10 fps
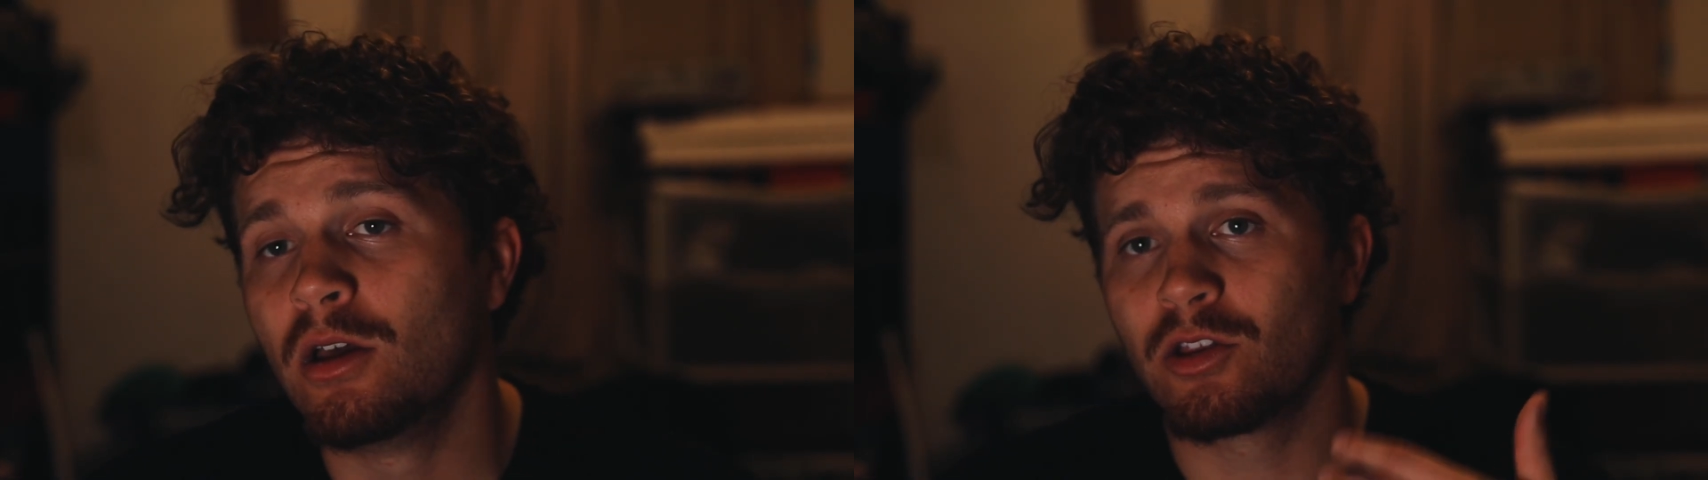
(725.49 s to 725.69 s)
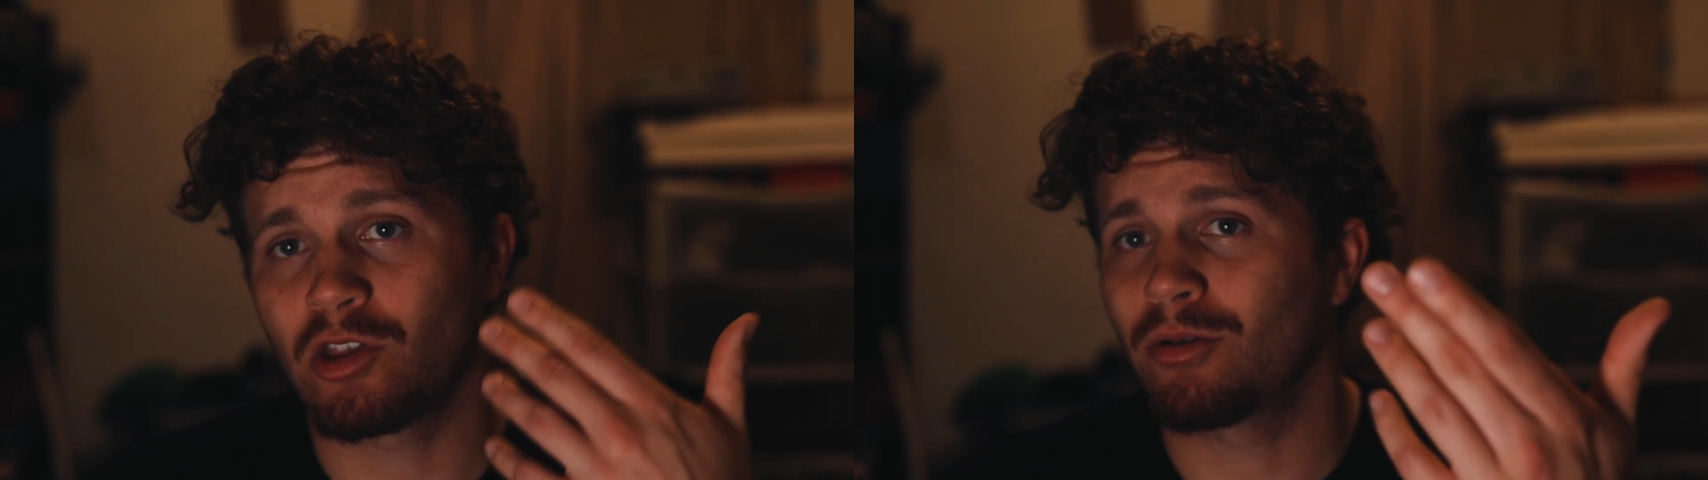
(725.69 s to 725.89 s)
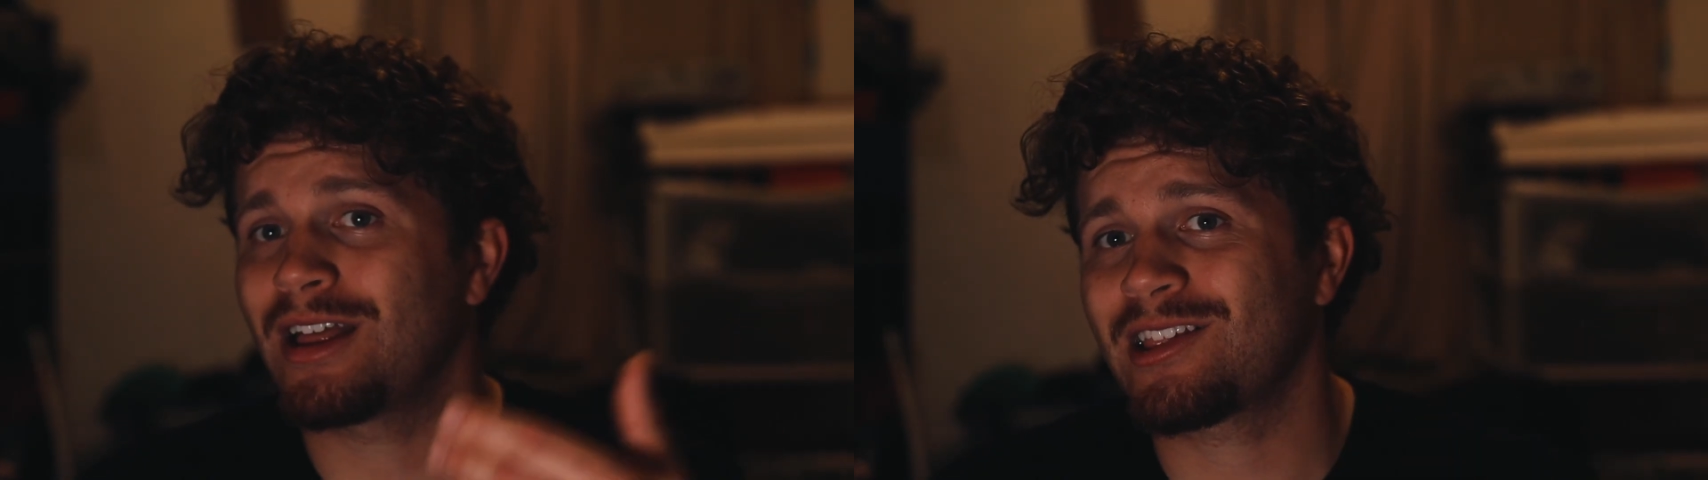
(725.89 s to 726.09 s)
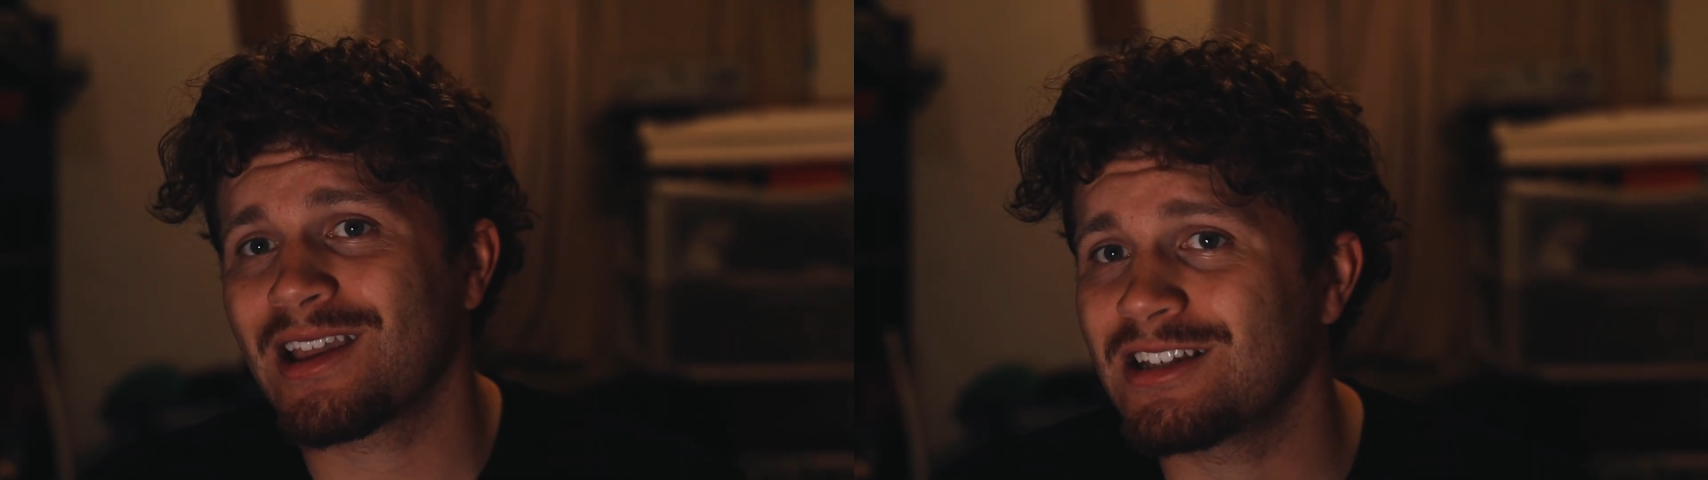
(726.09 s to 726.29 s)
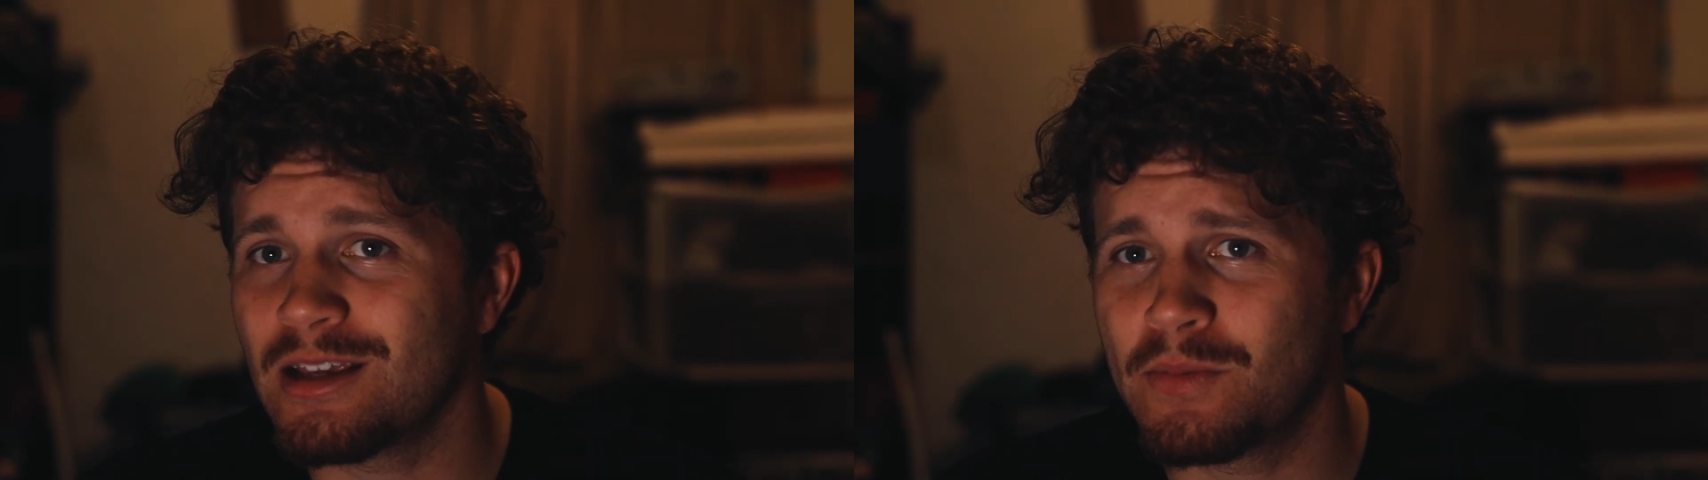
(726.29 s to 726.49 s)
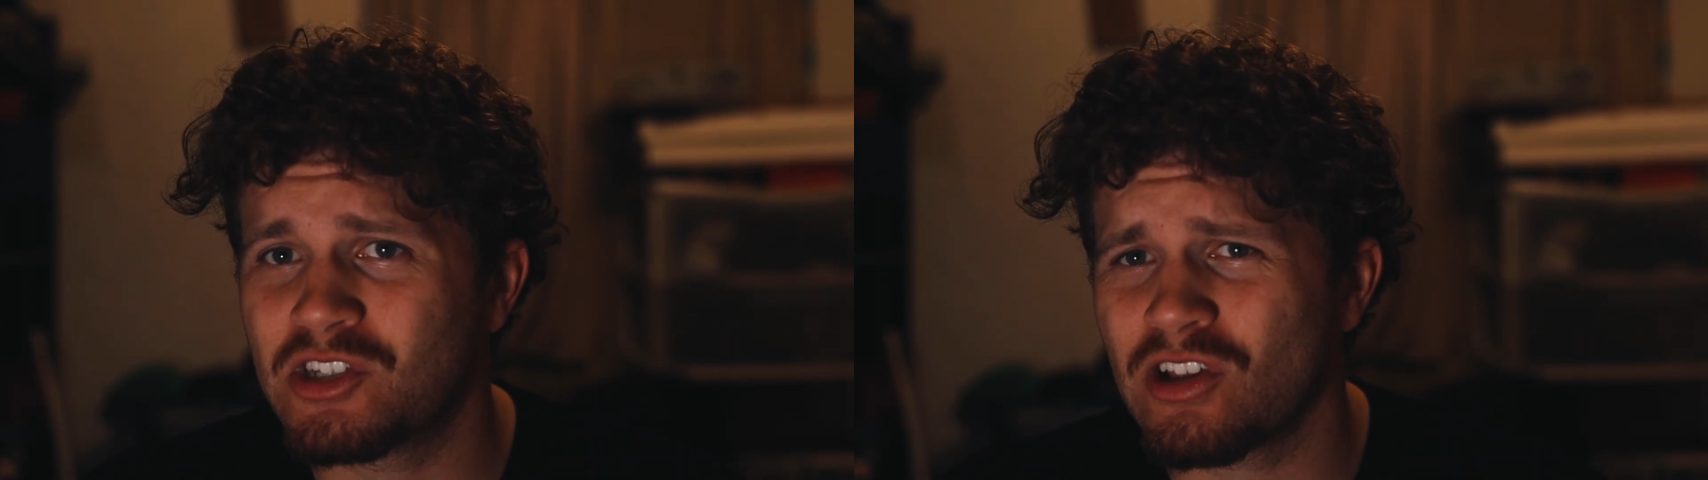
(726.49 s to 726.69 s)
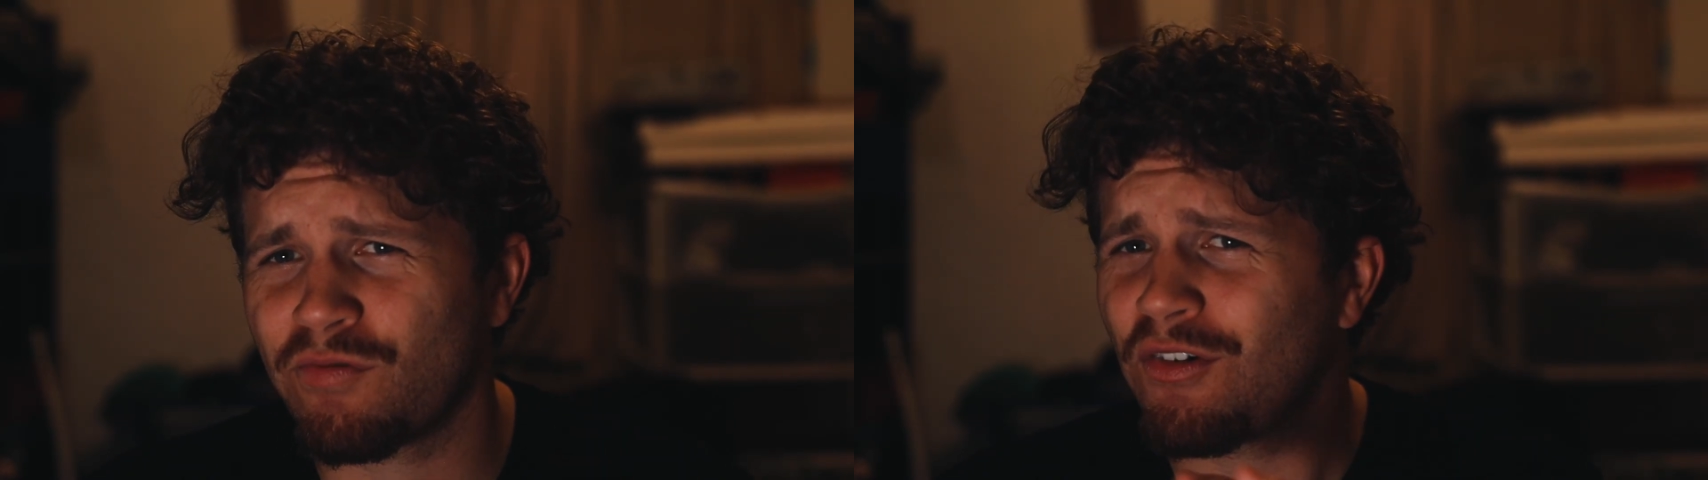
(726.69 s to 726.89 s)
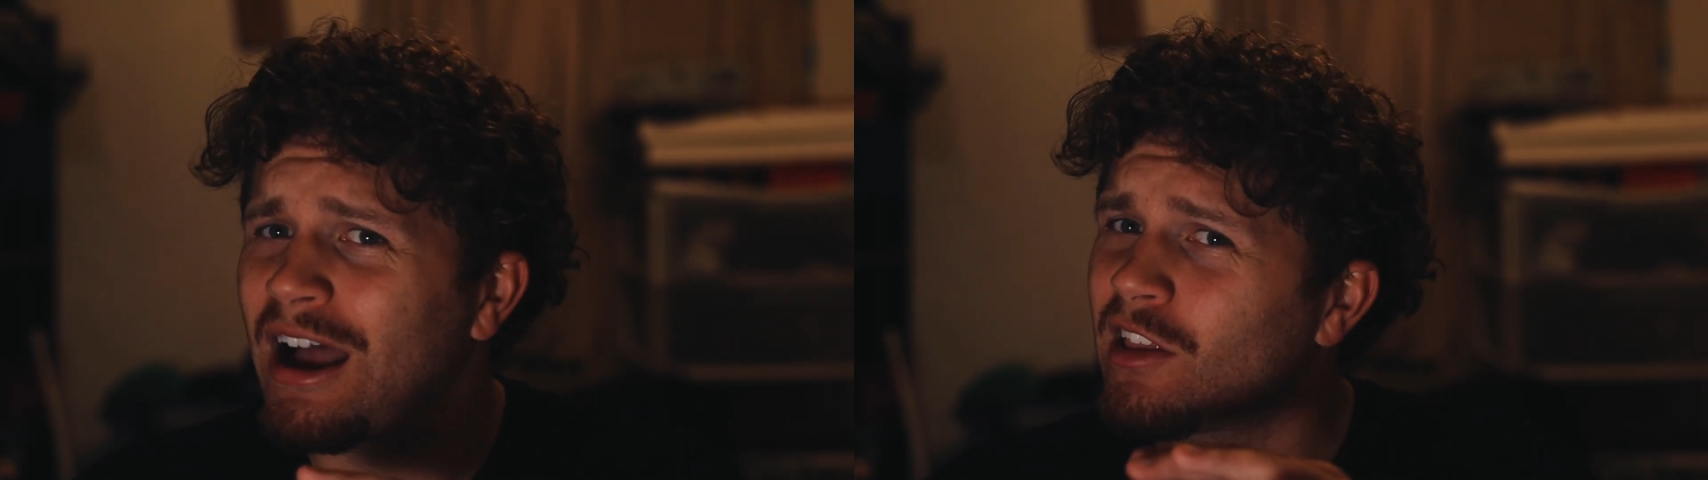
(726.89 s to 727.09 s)
So that second tip is
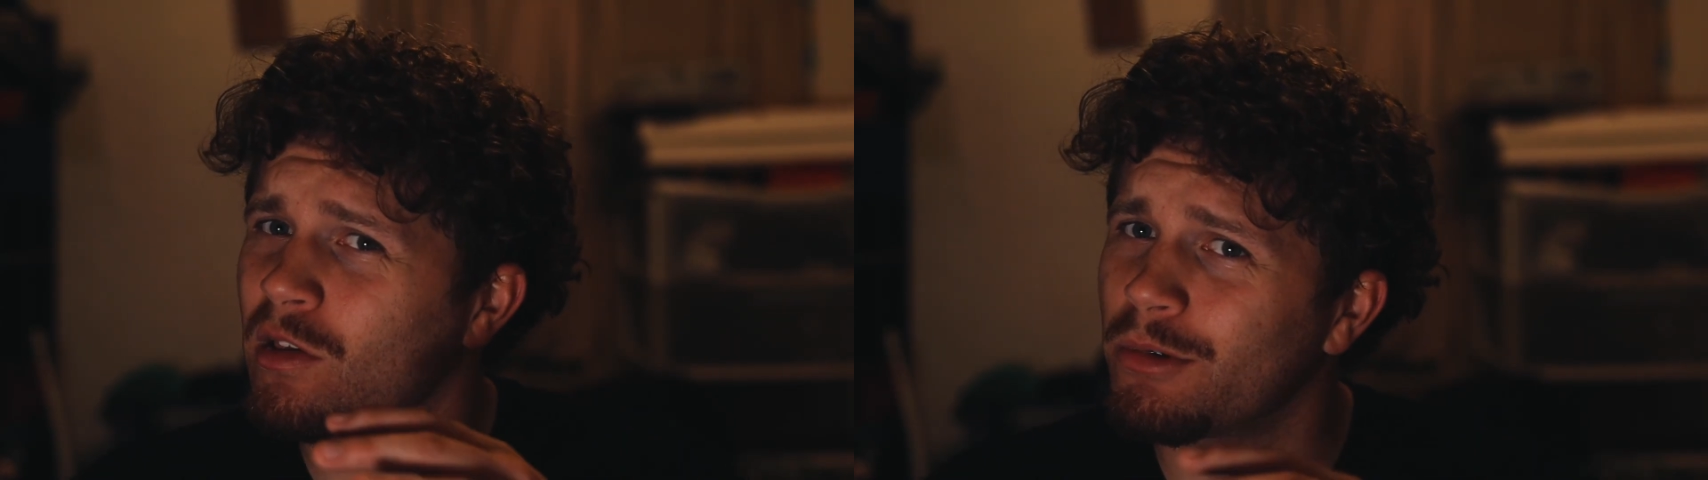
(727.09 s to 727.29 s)
just find